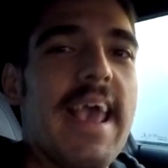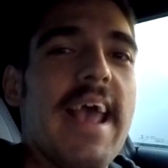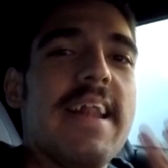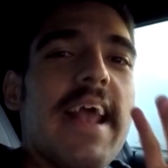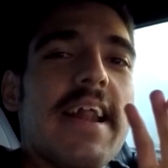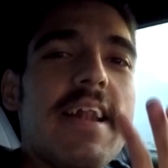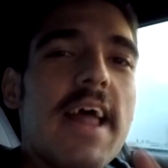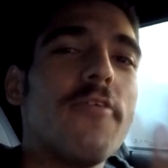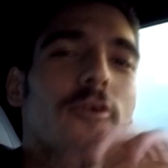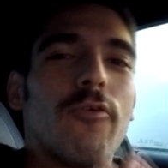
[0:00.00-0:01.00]
And yet
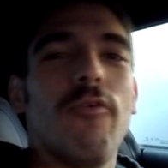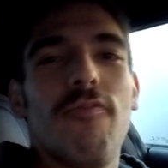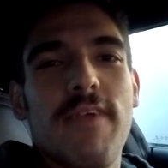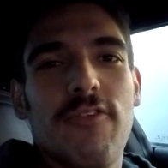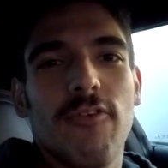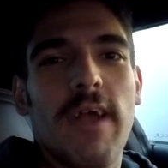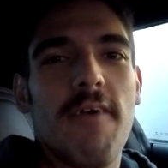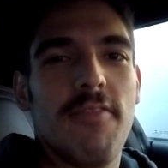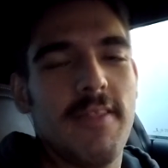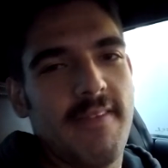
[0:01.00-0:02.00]
another cool feature
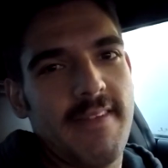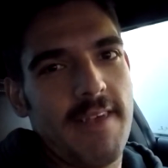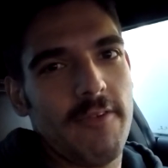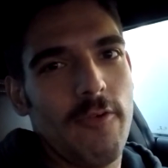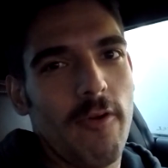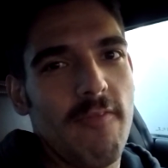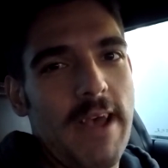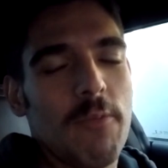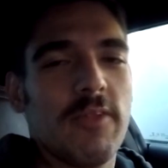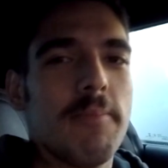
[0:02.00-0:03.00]
of the C seven
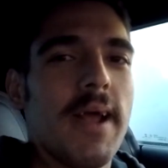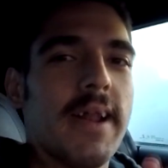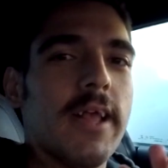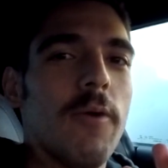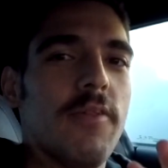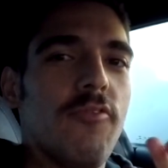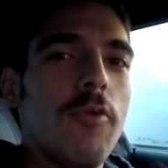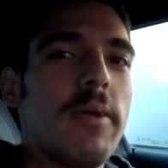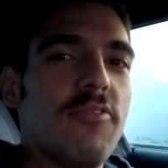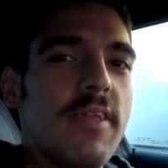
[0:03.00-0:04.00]
Corvette, which I'm not going to go into
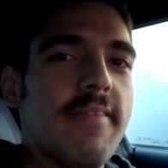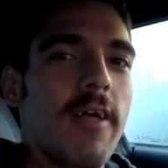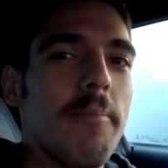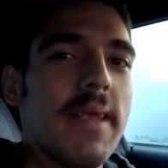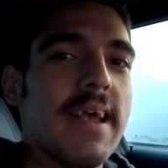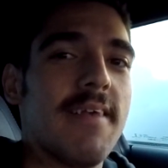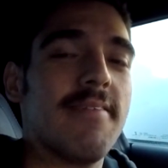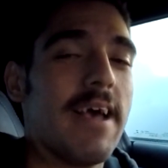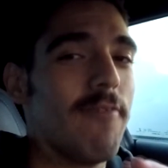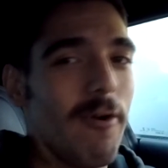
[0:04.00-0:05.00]
too much detail
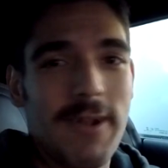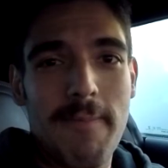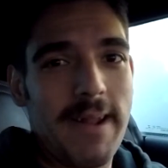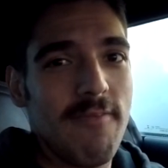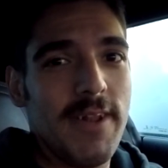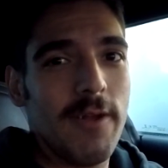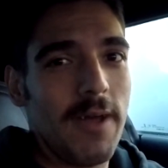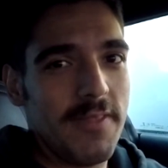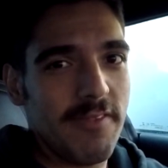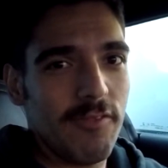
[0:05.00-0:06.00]
because I've already made a video
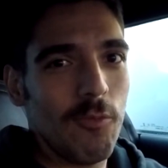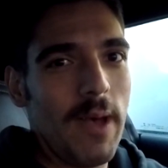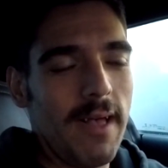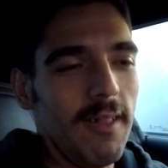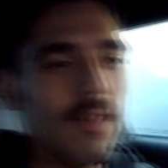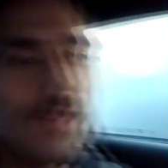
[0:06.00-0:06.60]
on this as well,